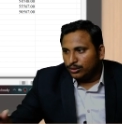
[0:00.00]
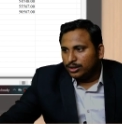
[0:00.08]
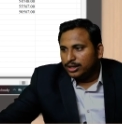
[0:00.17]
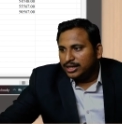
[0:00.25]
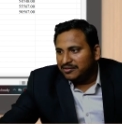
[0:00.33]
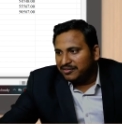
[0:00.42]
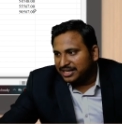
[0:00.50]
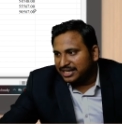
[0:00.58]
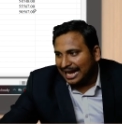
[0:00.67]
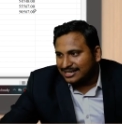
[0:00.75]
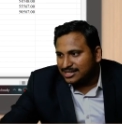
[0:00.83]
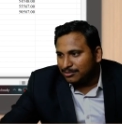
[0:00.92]
Even
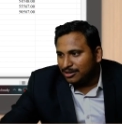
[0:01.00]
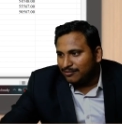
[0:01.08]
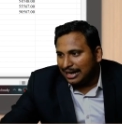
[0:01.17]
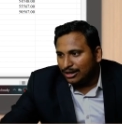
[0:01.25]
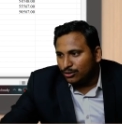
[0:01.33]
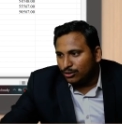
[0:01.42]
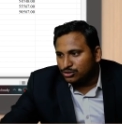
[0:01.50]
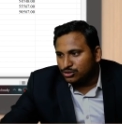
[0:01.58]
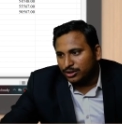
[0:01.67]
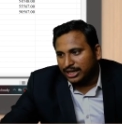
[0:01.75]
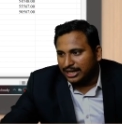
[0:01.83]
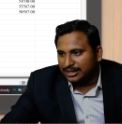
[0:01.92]
taxable value also you
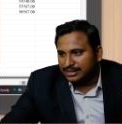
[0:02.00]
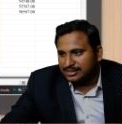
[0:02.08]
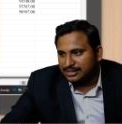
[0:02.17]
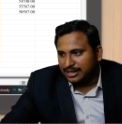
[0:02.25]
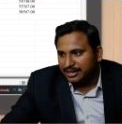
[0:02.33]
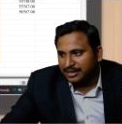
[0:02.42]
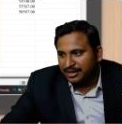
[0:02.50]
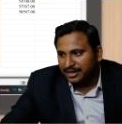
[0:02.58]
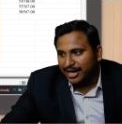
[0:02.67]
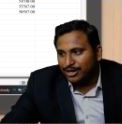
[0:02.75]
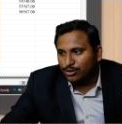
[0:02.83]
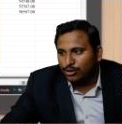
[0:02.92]
can understand.
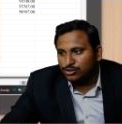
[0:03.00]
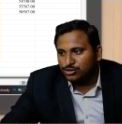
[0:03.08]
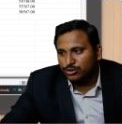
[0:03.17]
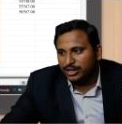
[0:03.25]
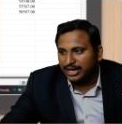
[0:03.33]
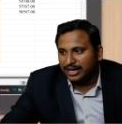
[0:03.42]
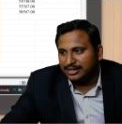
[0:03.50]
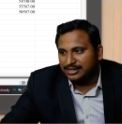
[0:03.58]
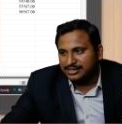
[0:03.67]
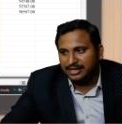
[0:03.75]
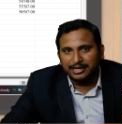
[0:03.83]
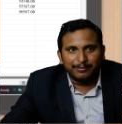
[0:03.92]
Rate also you can
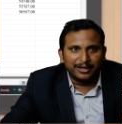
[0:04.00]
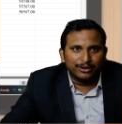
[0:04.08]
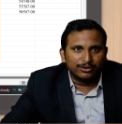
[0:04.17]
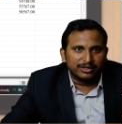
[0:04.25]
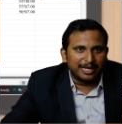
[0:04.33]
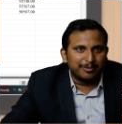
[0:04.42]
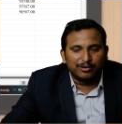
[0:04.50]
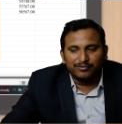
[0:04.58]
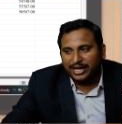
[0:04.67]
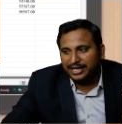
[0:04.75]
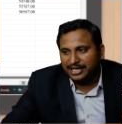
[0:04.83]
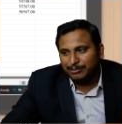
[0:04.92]
understand. Depending on the type of the
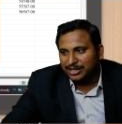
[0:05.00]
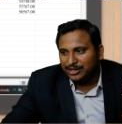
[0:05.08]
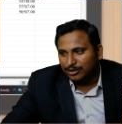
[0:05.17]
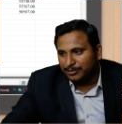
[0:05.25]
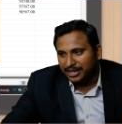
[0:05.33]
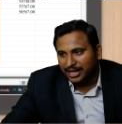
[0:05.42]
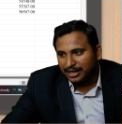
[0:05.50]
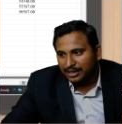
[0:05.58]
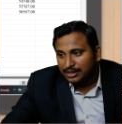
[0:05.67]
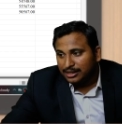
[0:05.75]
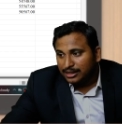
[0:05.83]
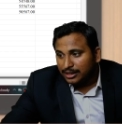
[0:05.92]
item, it will be there.
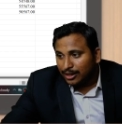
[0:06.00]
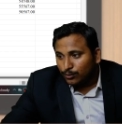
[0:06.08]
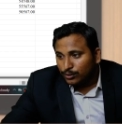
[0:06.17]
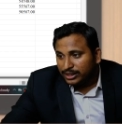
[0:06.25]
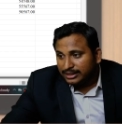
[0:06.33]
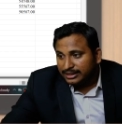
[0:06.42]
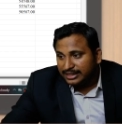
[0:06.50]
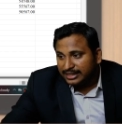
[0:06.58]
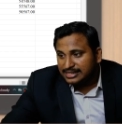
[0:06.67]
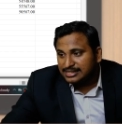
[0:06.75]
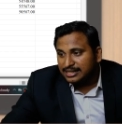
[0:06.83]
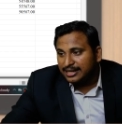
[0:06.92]
Now,
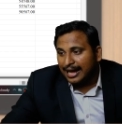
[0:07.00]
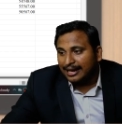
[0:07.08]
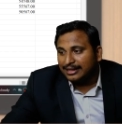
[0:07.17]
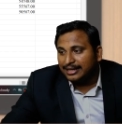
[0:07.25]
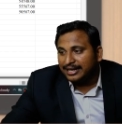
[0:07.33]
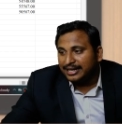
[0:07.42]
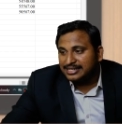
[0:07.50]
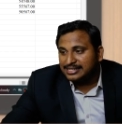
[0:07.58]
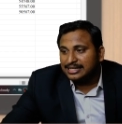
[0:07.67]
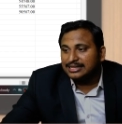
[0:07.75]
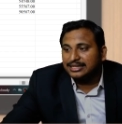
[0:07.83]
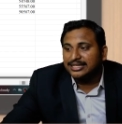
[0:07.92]
these three are the
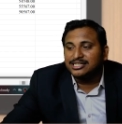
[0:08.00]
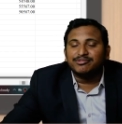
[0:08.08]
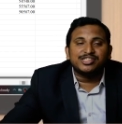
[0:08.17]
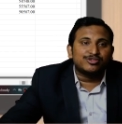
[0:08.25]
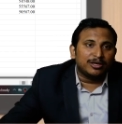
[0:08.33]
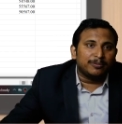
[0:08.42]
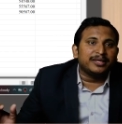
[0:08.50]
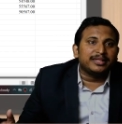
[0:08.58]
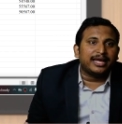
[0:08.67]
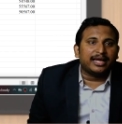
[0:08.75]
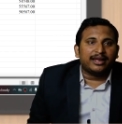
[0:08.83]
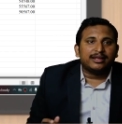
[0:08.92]
additional things which will be
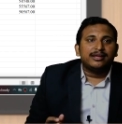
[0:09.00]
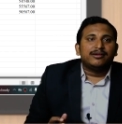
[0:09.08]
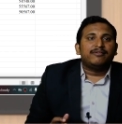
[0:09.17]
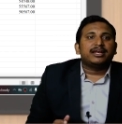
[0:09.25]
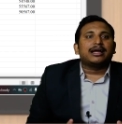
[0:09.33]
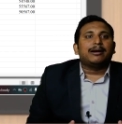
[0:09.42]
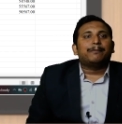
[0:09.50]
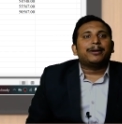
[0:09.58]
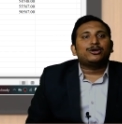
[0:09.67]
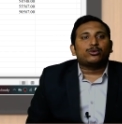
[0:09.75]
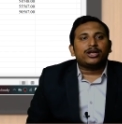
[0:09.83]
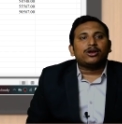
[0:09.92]
there when compared
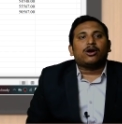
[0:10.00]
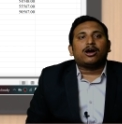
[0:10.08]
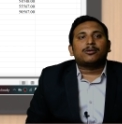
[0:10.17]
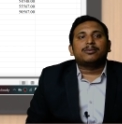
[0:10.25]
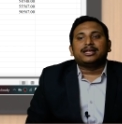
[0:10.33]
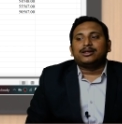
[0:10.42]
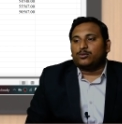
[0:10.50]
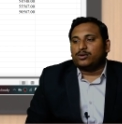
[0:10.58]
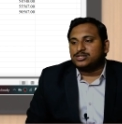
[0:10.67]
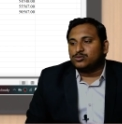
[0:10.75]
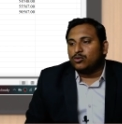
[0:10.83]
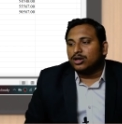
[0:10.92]
to a normal invoice.
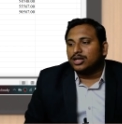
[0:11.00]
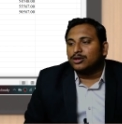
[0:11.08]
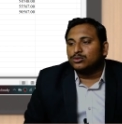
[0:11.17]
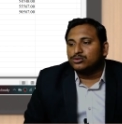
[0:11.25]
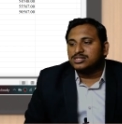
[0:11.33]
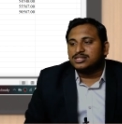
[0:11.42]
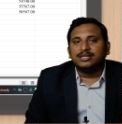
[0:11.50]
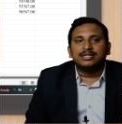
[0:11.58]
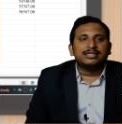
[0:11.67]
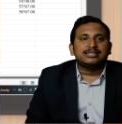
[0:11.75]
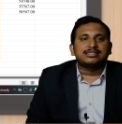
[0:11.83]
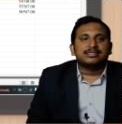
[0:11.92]
What are those three
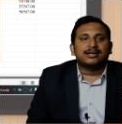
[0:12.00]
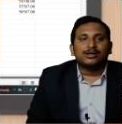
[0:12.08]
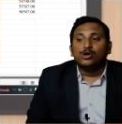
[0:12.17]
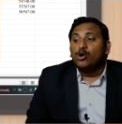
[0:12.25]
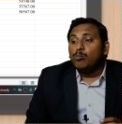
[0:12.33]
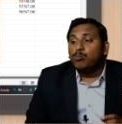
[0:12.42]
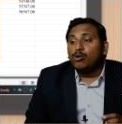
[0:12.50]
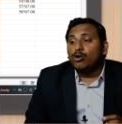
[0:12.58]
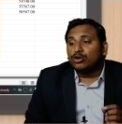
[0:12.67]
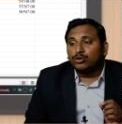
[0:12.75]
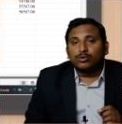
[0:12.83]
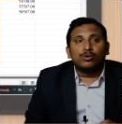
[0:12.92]
things, sir? Port
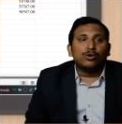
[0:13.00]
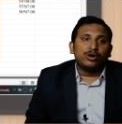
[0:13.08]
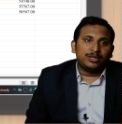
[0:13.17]
code,